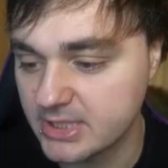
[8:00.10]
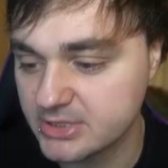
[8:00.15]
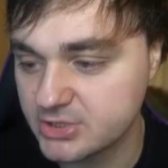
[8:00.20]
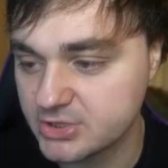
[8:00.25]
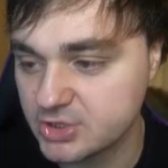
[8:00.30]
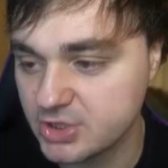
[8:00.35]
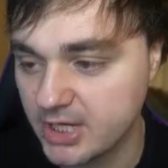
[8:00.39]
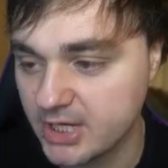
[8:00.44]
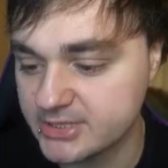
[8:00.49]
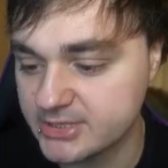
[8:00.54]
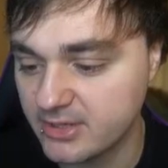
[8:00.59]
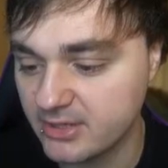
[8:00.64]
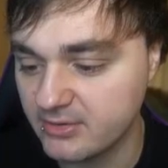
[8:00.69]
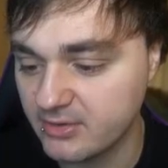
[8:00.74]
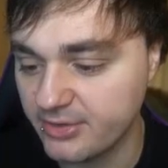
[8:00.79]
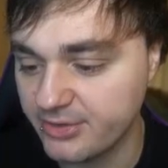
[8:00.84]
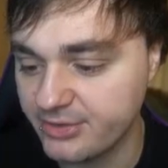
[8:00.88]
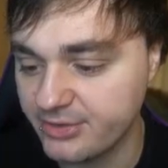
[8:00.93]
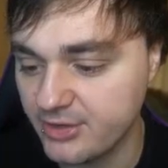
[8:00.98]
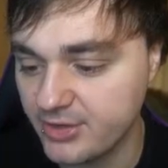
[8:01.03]
let's try it. So I've
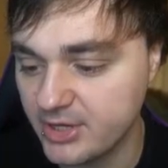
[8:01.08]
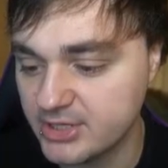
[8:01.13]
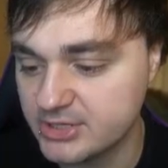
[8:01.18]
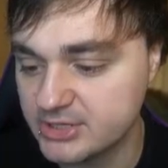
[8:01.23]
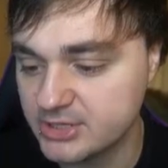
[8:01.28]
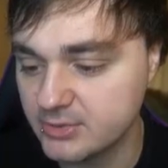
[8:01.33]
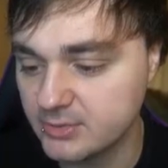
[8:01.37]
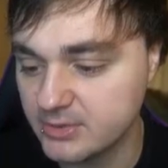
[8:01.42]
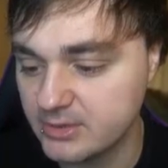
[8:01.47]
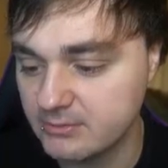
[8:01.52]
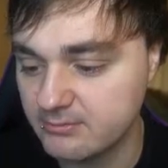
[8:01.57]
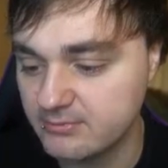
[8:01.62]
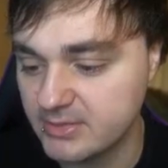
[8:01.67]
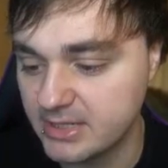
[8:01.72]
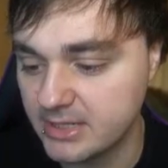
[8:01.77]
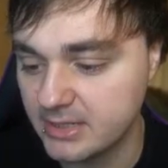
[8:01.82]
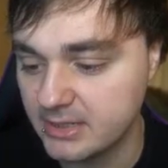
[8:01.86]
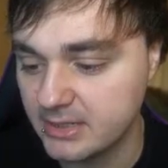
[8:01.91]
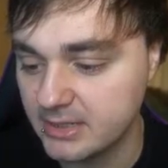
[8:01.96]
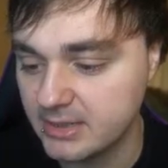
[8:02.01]
got 32 at the
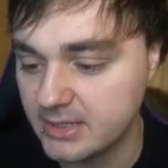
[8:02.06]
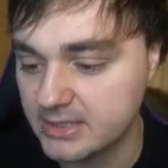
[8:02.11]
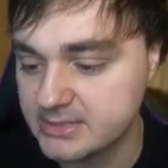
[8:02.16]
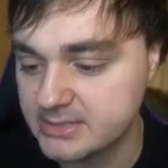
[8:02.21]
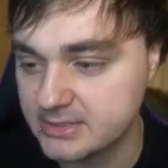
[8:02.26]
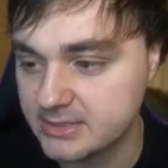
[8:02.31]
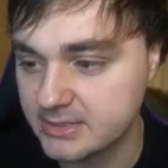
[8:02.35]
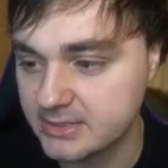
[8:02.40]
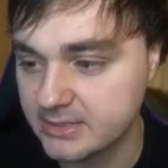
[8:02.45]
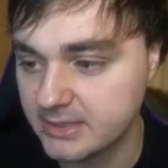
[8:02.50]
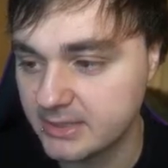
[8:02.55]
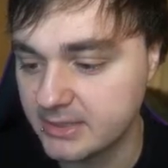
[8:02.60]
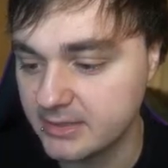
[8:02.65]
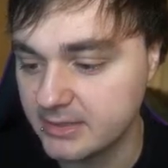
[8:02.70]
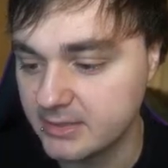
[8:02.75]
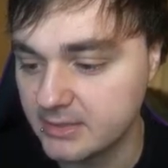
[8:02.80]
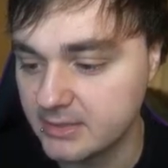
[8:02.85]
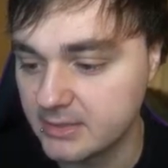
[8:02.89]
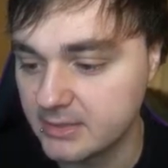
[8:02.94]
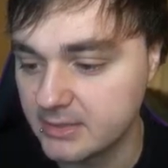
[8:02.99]
minute. Let's click it.
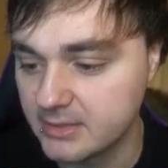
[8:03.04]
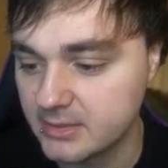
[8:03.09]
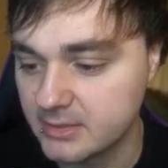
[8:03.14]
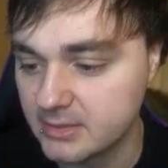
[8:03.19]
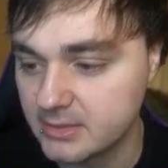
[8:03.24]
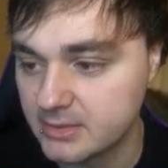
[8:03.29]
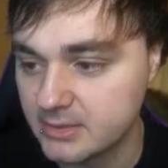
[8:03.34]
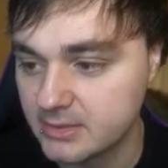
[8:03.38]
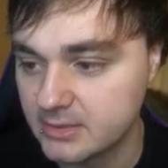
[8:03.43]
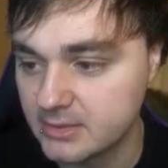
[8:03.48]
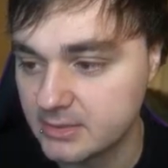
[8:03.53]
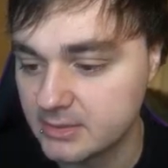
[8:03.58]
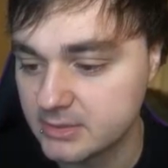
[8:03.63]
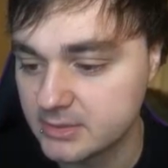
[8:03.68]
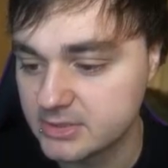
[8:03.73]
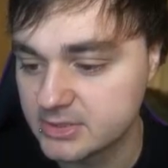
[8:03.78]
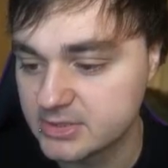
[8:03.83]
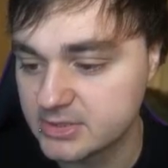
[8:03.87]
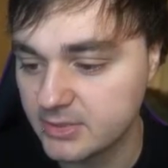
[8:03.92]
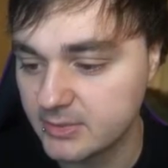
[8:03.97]

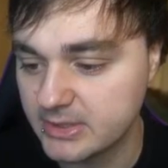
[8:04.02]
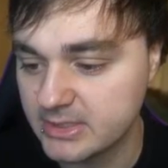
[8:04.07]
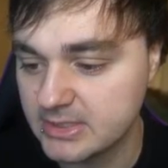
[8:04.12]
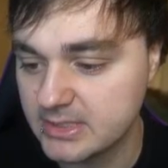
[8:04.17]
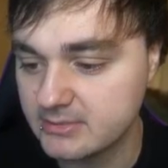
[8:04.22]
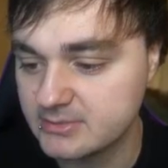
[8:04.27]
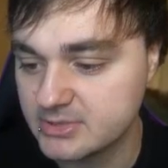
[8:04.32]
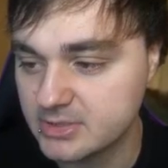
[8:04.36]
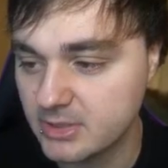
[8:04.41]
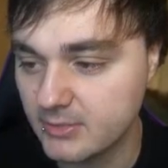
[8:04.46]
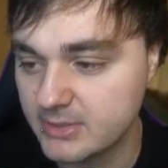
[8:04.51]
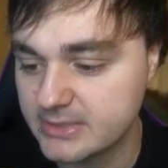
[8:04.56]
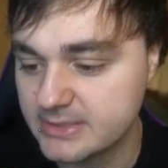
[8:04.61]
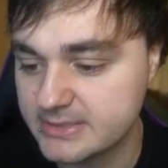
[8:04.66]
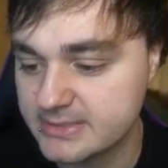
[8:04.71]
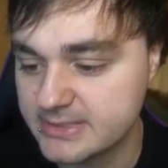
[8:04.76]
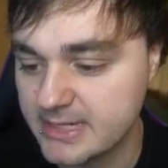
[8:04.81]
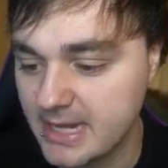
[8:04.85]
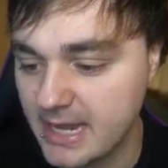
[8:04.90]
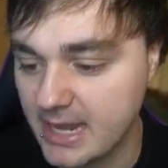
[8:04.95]
So it keeps going
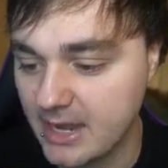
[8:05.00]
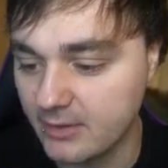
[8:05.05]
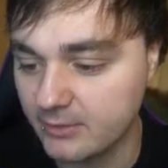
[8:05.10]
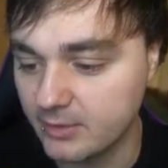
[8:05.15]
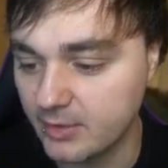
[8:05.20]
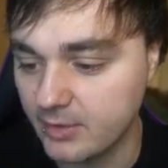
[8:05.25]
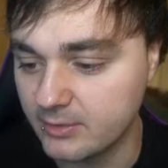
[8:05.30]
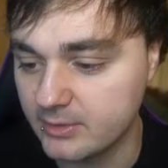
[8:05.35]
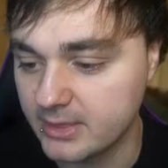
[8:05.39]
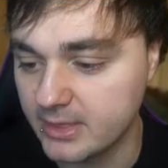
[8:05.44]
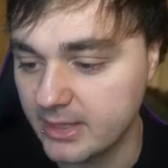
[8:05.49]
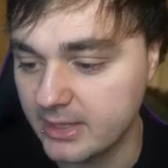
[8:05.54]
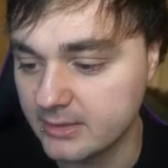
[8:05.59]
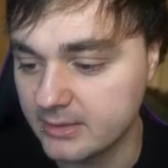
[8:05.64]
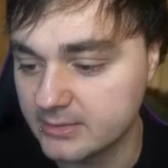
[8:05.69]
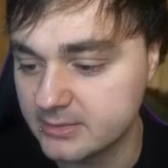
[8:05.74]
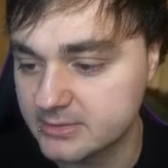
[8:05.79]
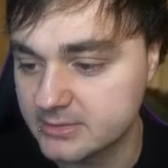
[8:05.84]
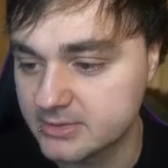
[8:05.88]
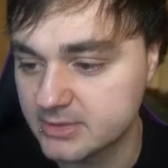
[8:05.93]
down. Okay.
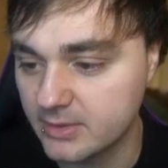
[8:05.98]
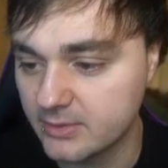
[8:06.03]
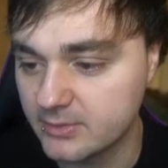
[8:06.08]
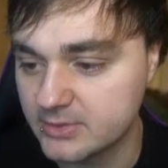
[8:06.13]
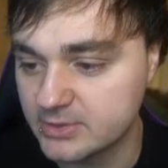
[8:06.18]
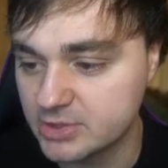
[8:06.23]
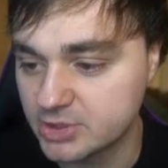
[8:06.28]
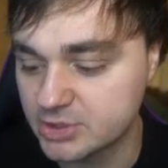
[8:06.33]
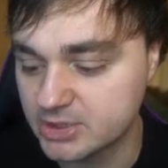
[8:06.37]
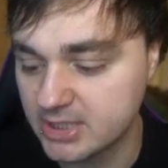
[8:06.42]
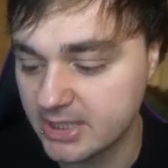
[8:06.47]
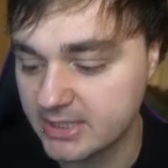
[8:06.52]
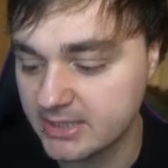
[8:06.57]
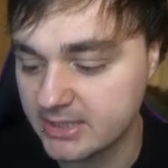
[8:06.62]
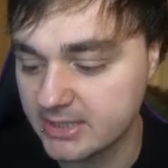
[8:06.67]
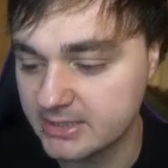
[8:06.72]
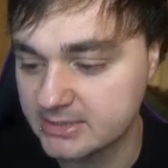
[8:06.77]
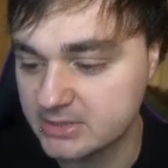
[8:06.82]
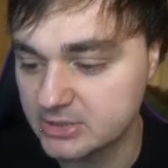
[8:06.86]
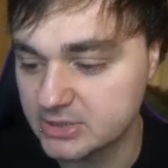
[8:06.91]
So it's just like,
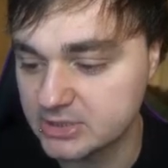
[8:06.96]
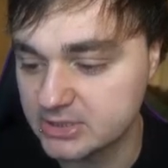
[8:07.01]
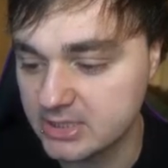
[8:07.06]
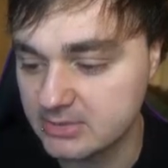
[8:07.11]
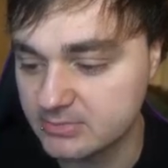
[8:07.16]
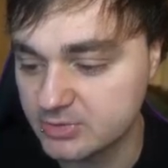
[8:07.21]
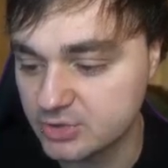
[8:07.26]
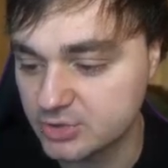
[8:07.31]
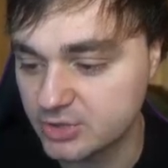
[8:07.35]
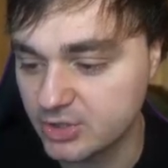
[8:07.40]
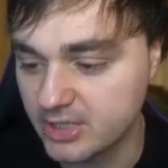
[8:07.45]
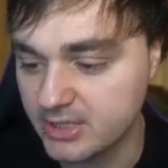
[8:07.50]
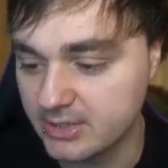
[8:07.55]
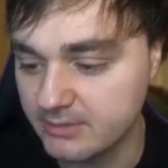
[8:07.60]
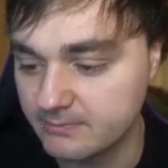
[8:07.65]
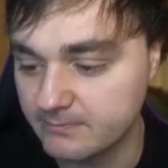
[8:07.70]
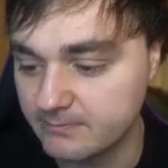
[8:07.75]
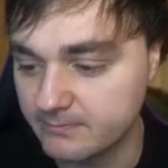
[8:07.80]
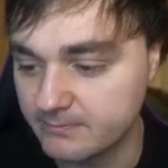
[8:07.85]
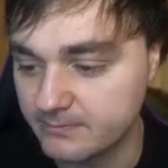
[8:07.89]
it just keeps draining.